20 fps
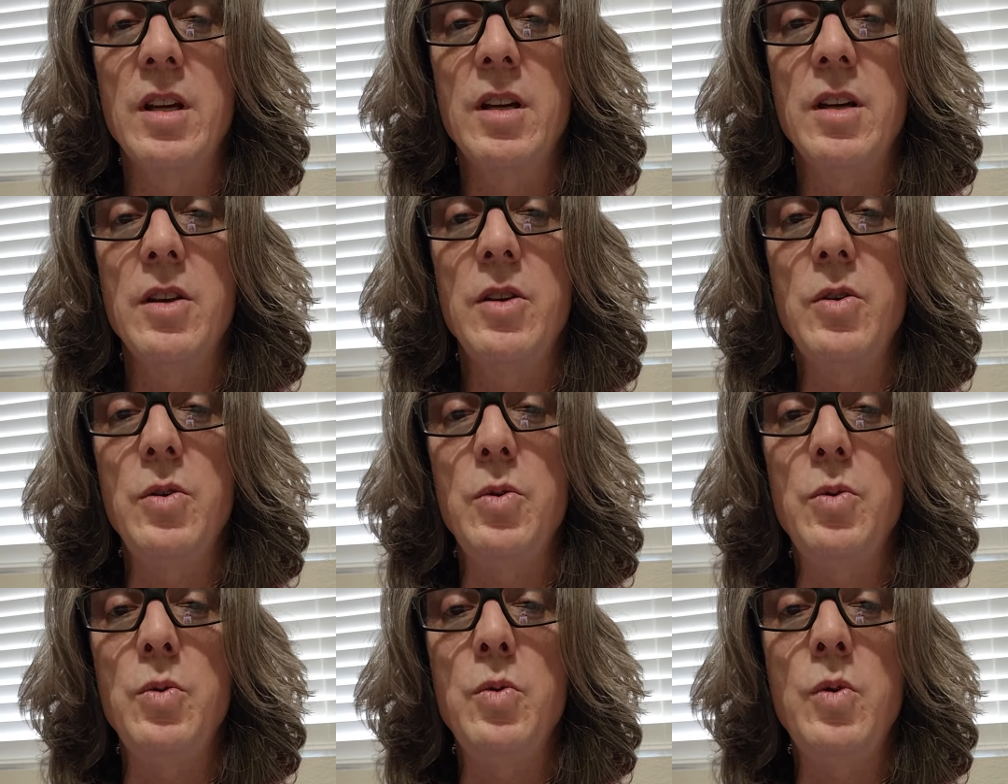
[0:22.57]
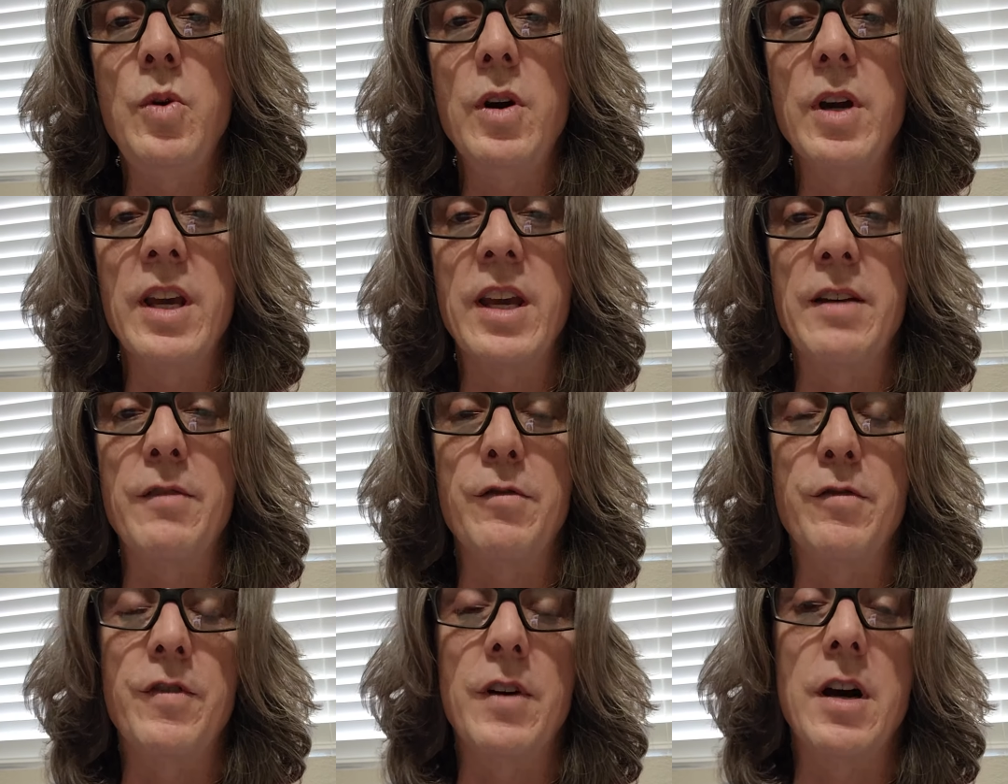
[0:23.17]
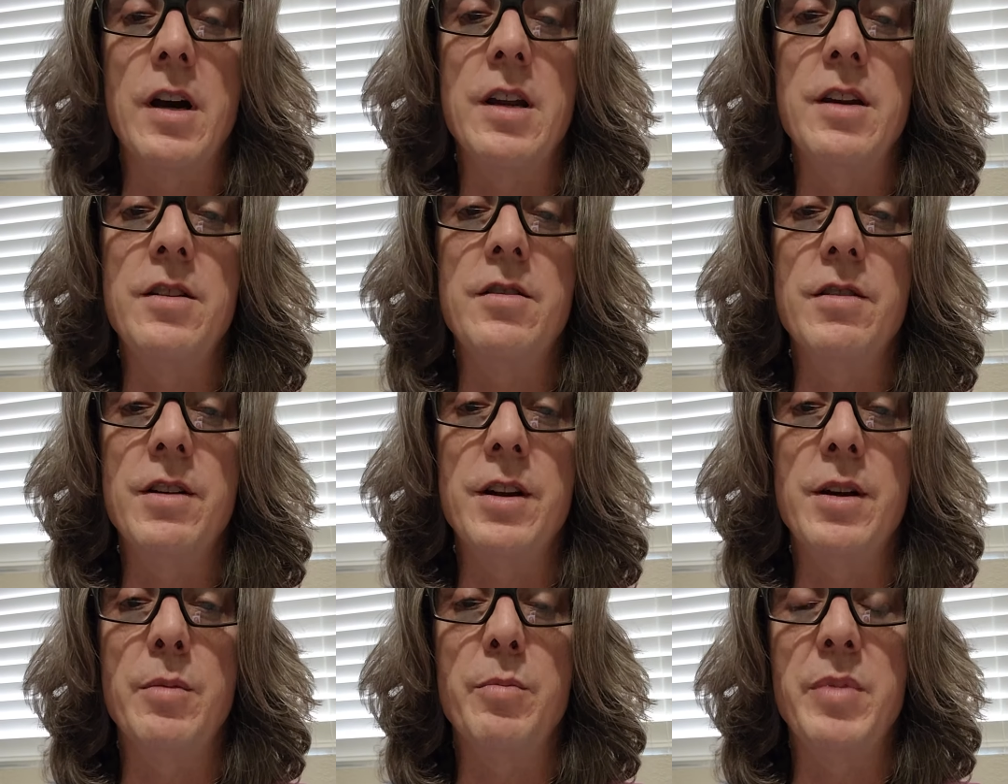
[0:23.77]
you can find your
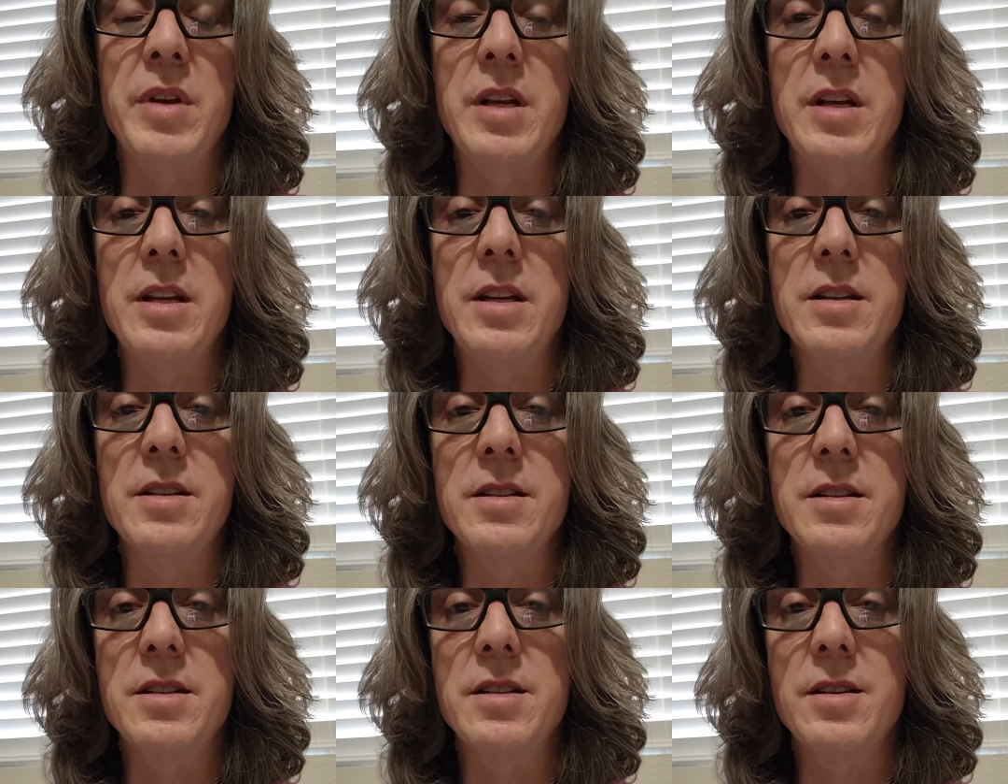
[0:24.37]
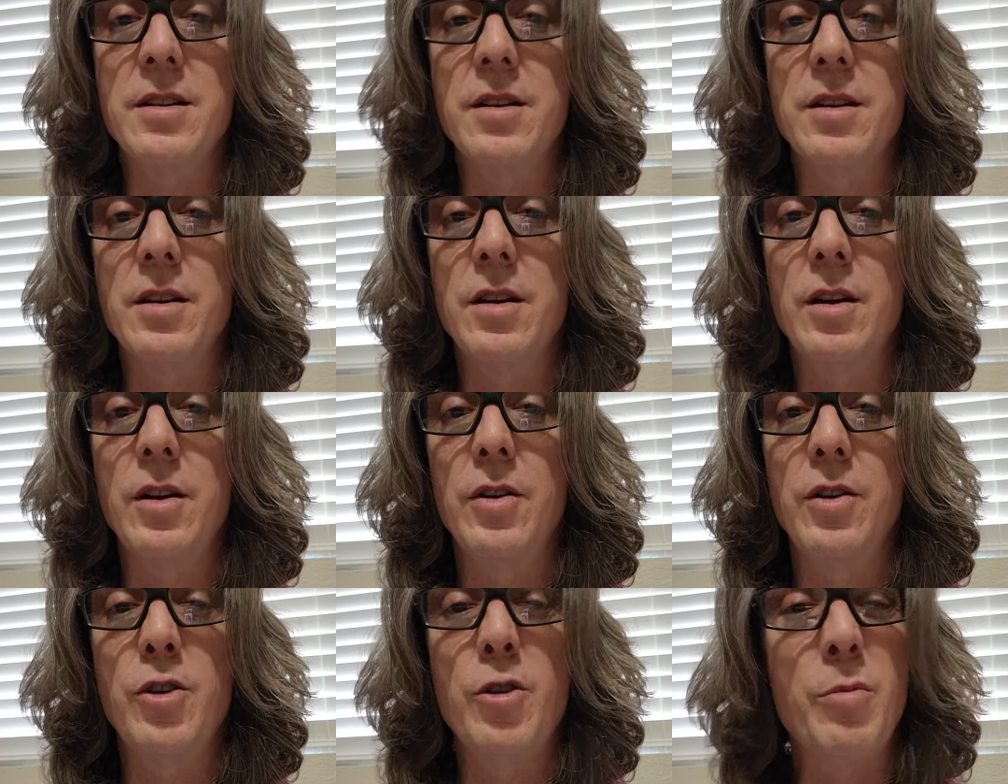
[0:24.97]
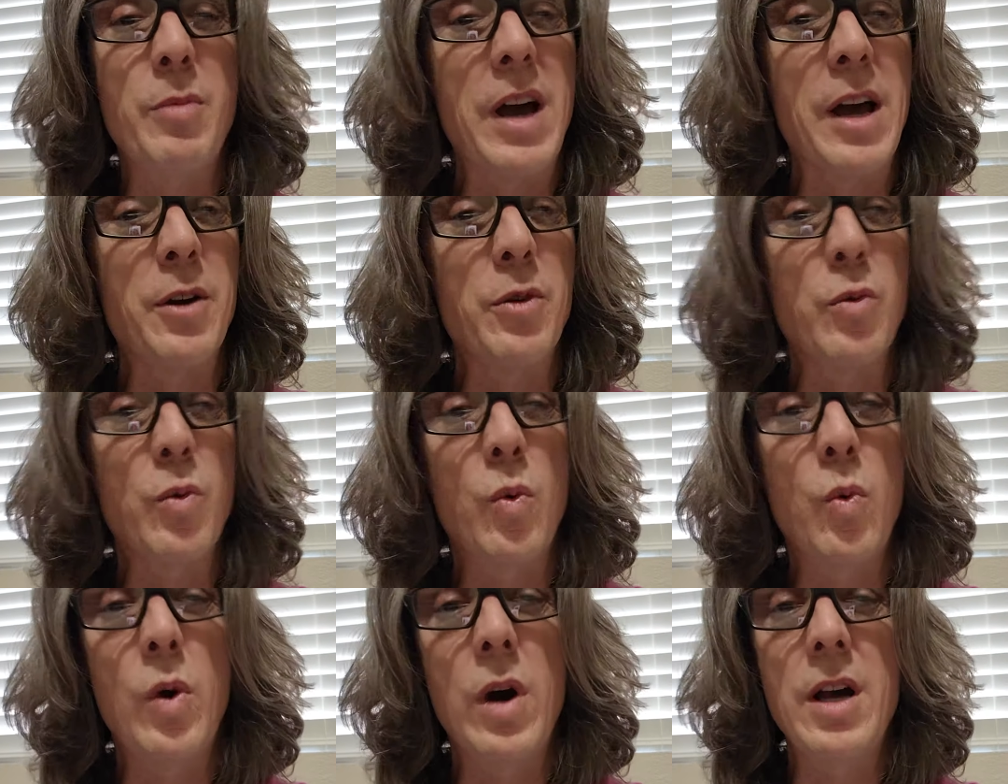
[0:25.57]
inner peace no matter
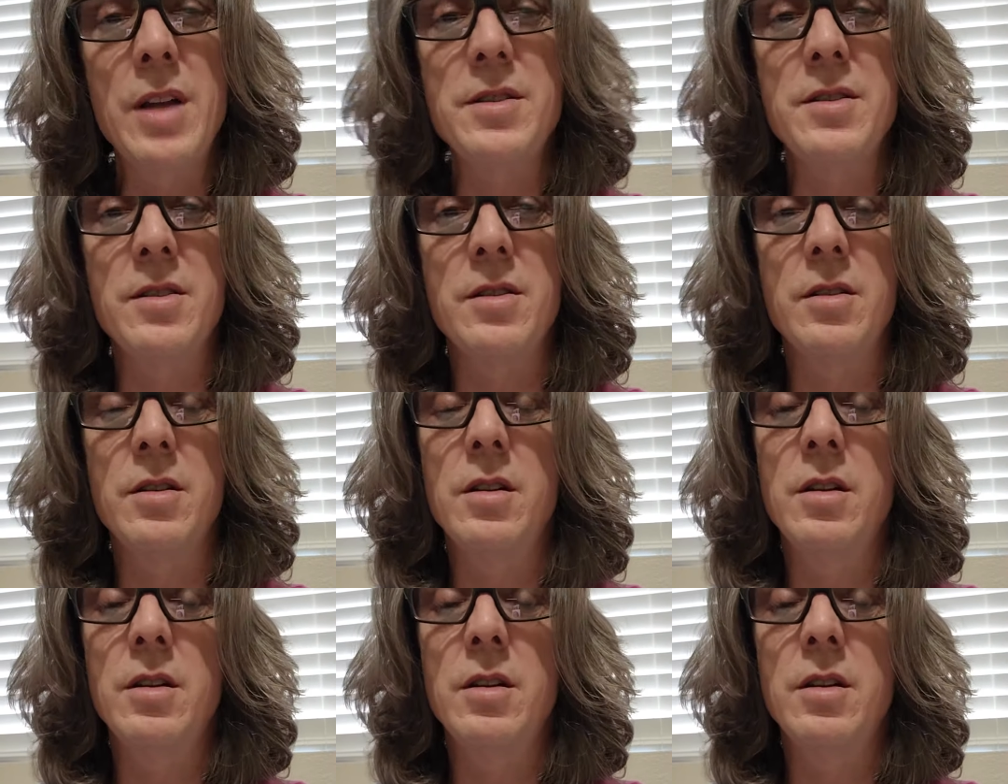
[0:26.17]
what